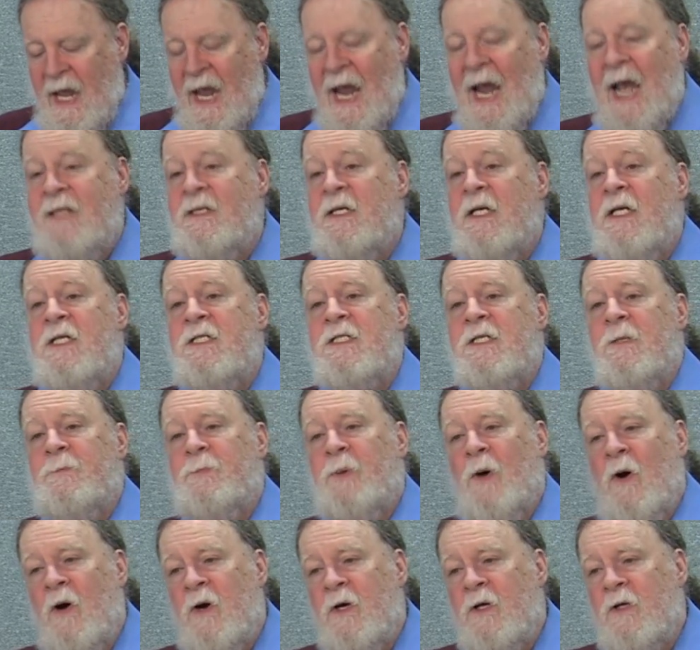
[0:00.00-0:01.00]
And it is a
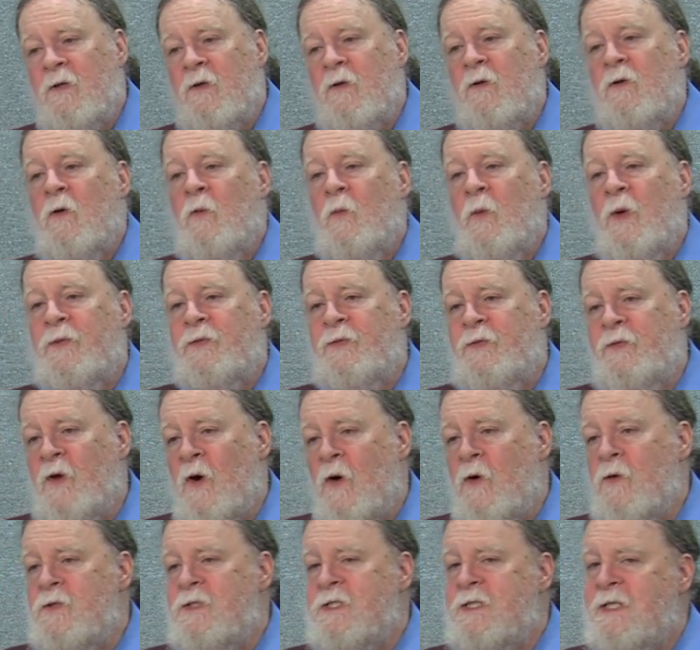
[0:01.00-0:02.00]
particle with
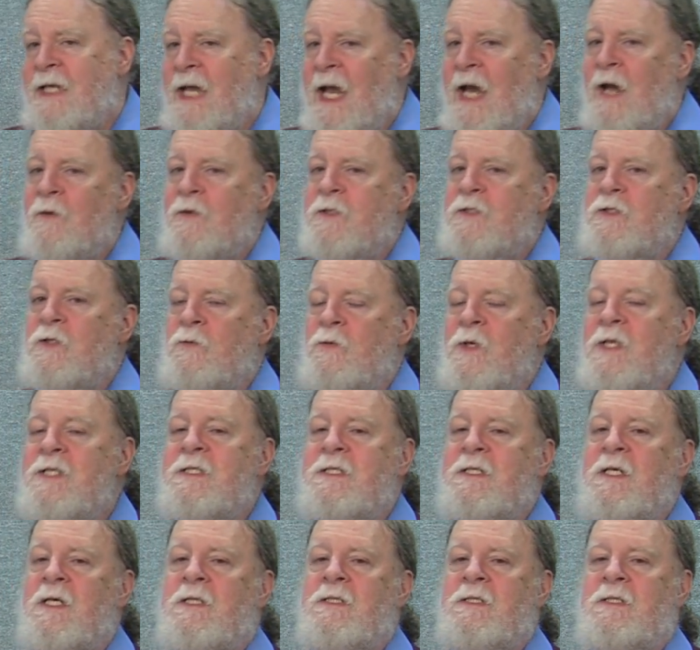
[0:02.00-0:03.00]
those
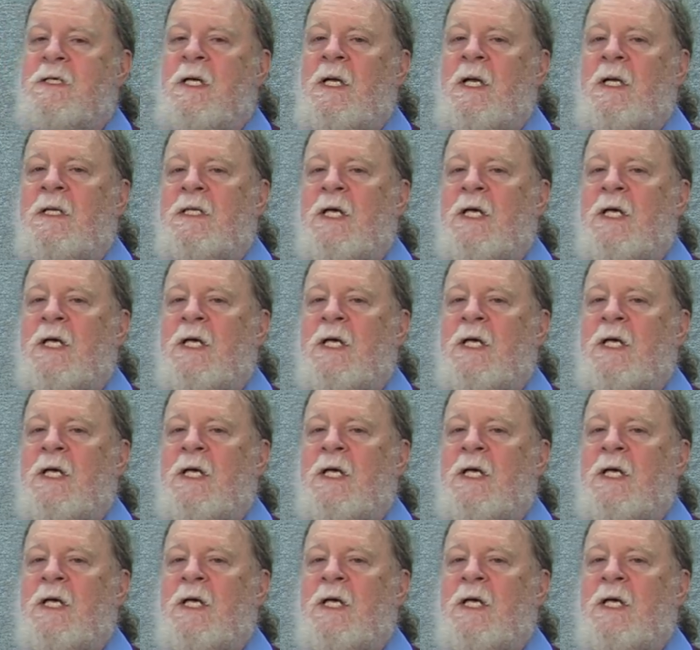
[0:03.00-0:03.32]
characteristics